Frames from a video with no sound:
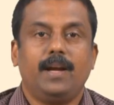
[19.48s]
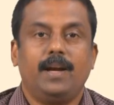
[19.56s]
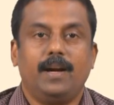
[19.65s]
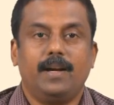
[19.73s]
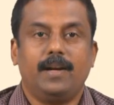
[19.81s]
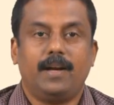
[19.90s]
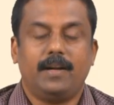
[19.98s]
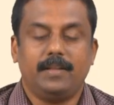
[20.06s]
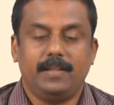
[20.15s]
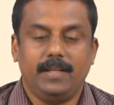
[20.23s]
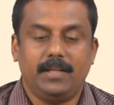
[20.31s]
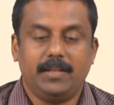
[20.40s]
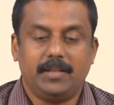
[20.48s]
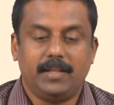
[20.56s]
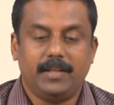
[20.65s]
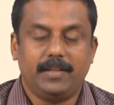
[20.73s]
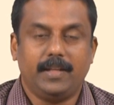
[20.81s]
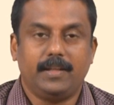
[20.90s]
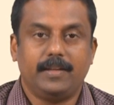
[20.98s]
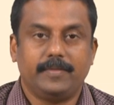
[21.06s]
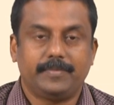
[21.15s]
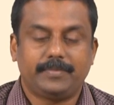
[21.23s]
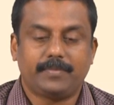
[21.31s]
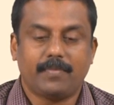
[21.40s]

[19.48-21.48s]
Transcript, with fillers: uh, on the, uh, uh the, um,